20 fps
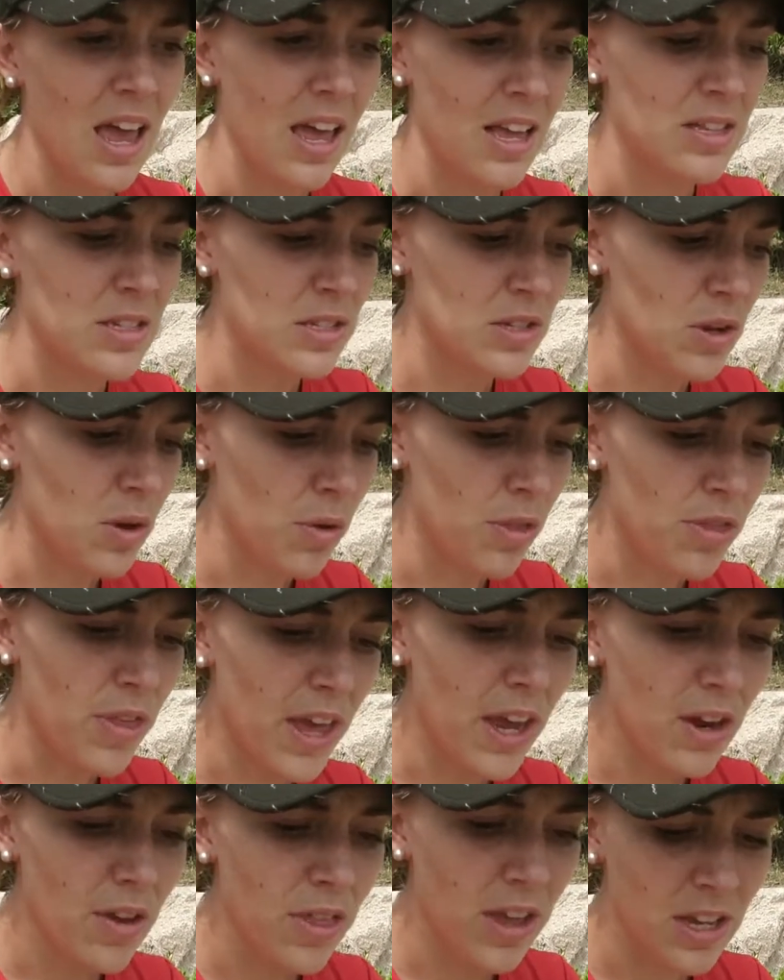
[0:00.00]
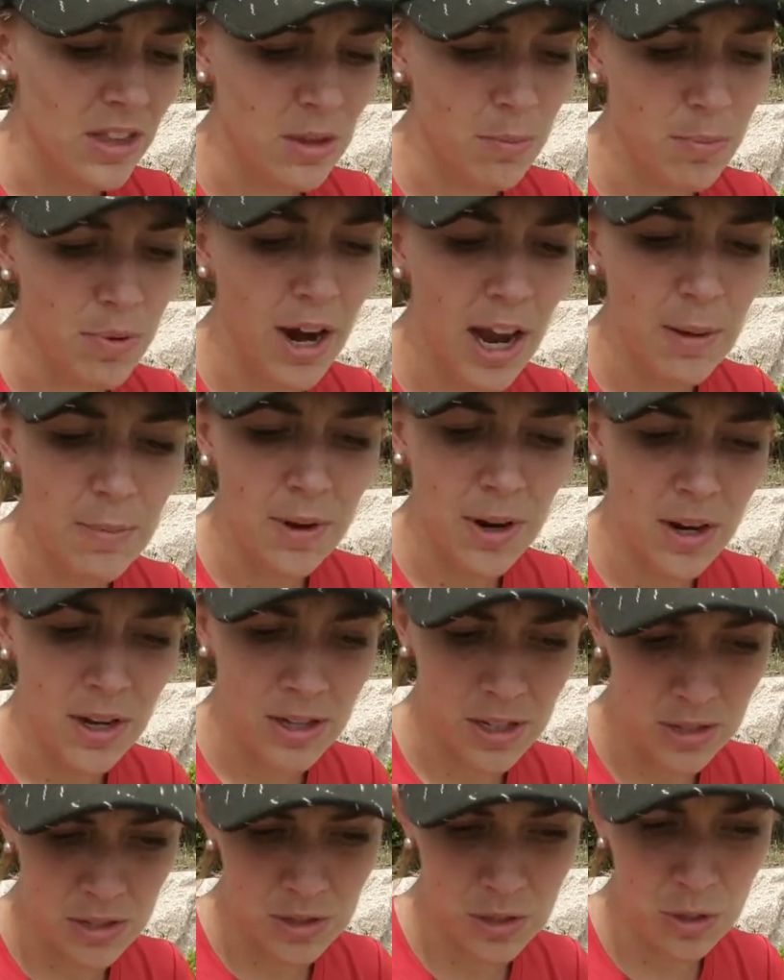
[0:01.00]
And so they are like the primary
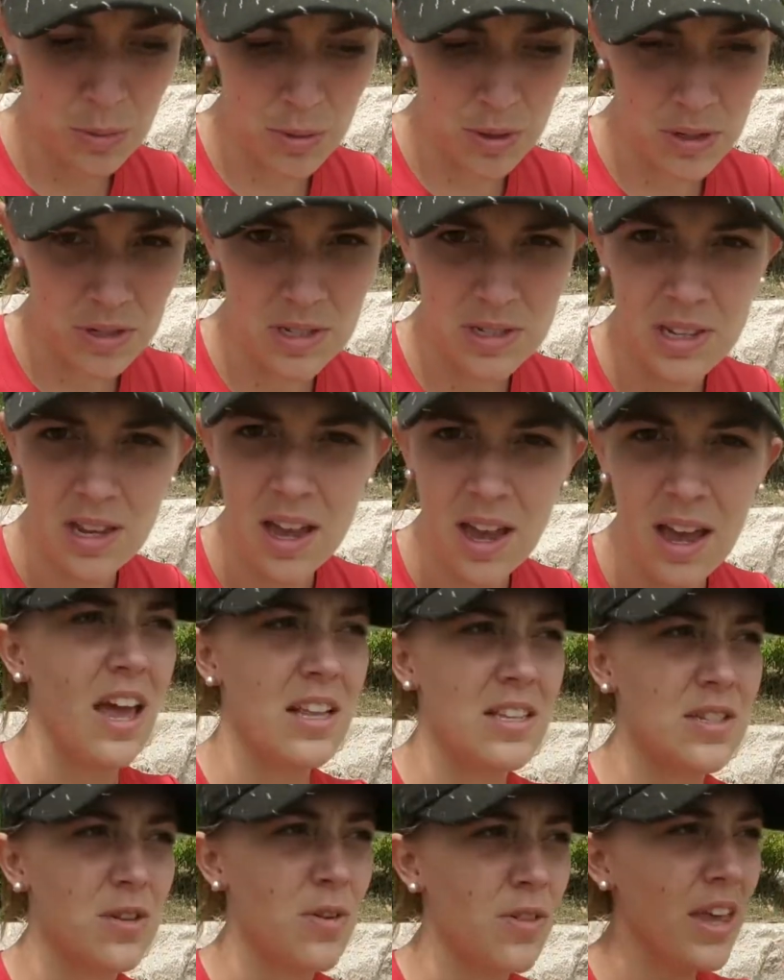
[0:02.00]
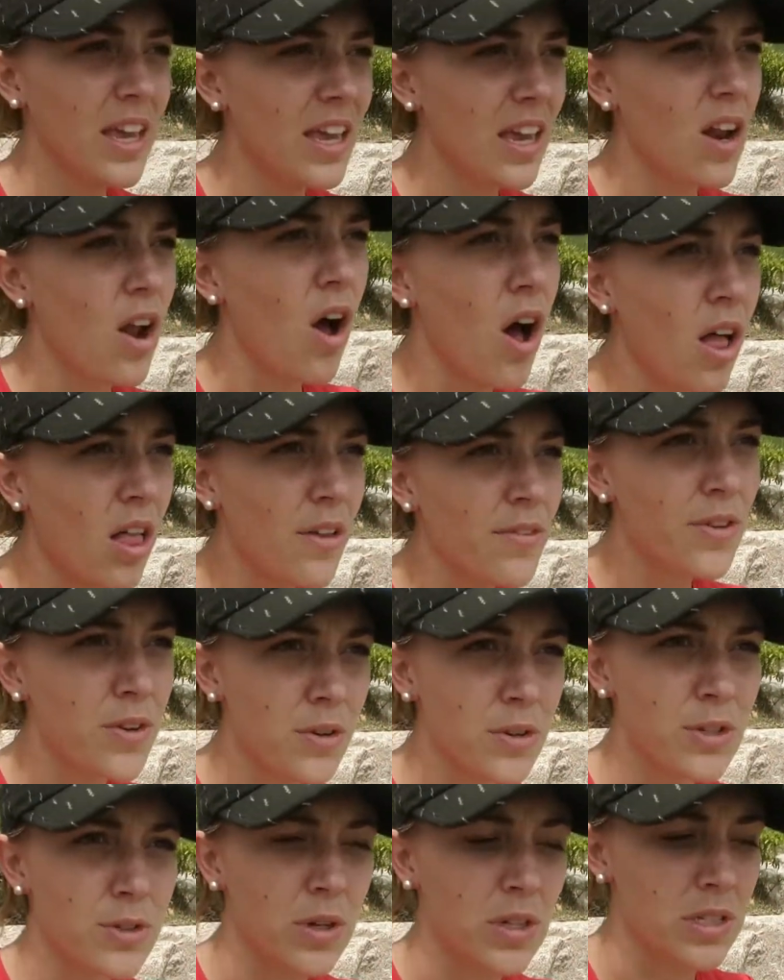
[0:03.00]
consumers. And so they get all of the
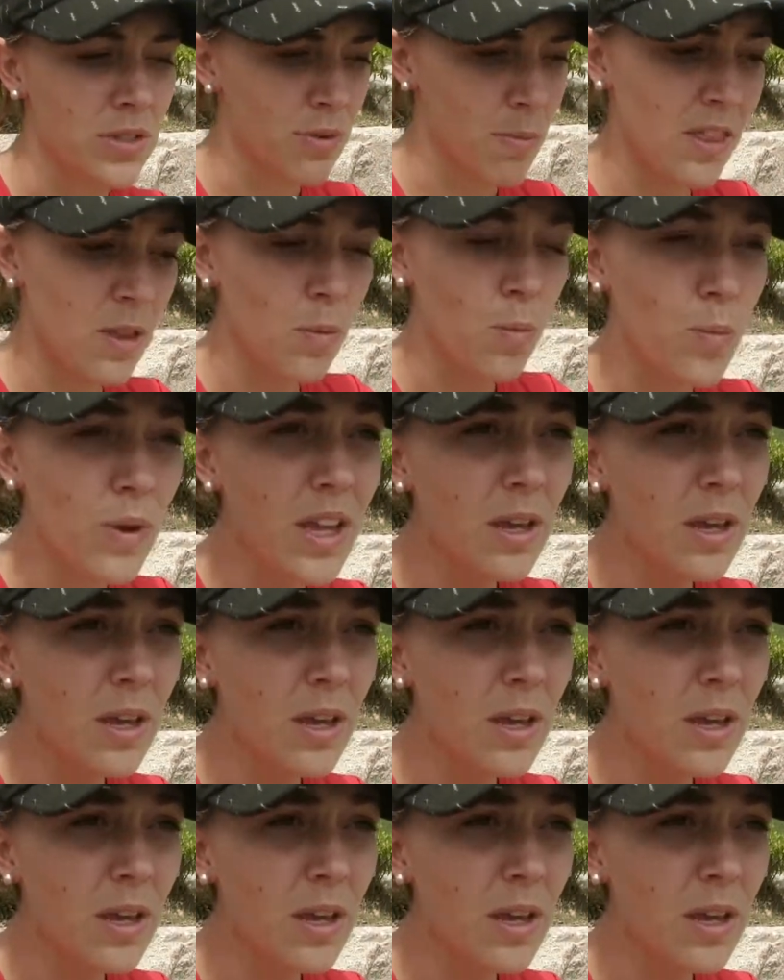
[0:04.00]
nutrients, and then